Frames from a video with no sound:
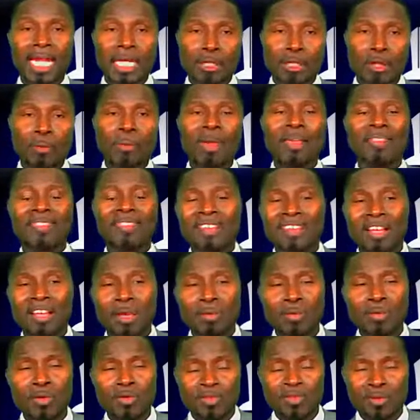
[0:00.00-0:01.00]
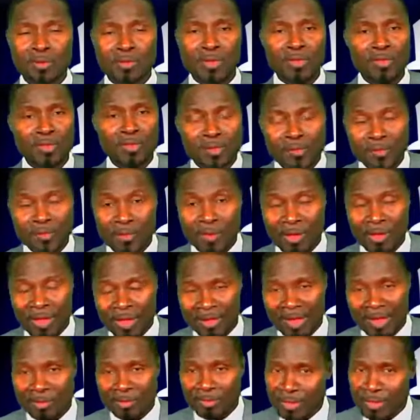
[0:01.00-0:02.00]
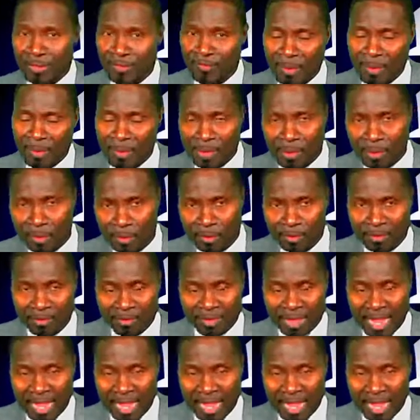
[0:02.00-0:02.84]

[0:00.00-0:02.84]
Domestic abuse, most of you, I'm doing family law